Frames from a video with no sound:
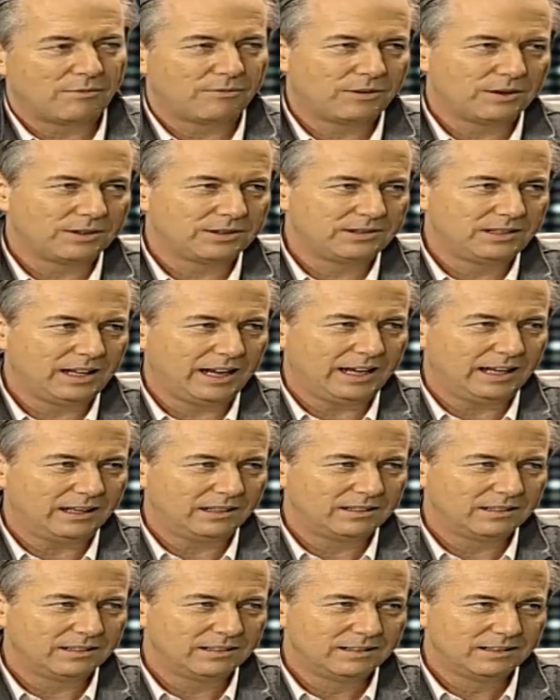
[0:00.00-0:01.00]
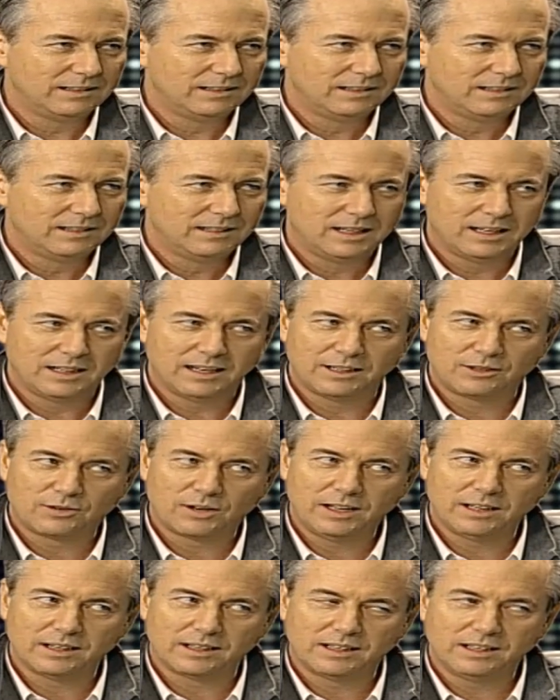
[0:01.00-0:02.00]
our first date and I
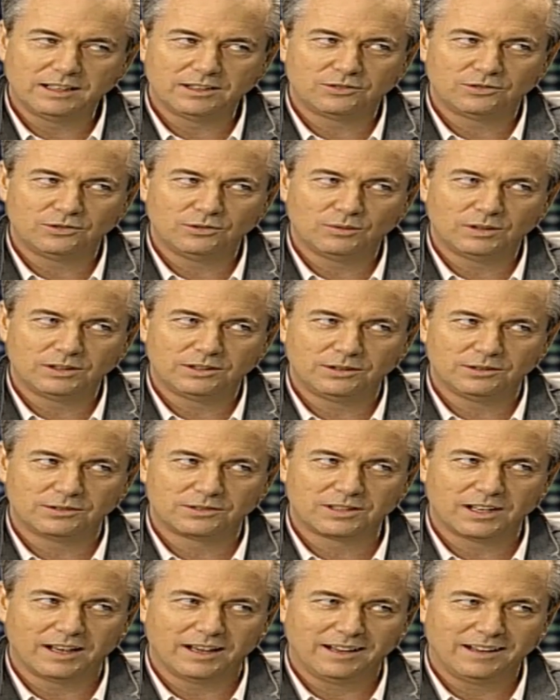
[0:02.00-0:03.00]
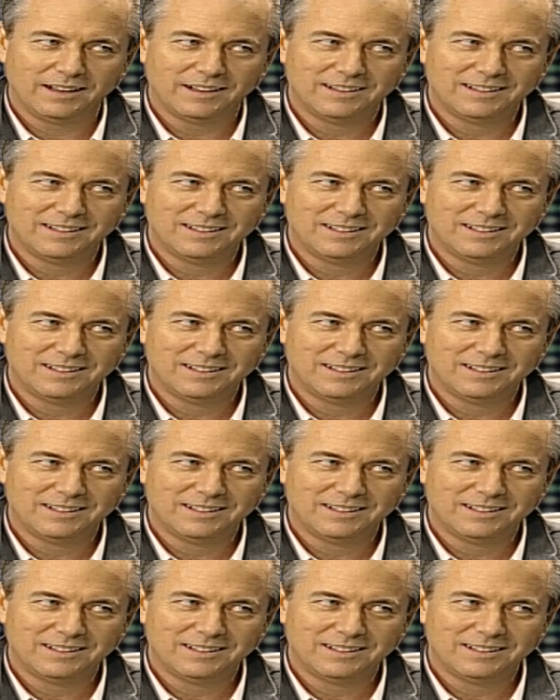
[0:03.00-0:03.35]
try to kiss you, what do you say?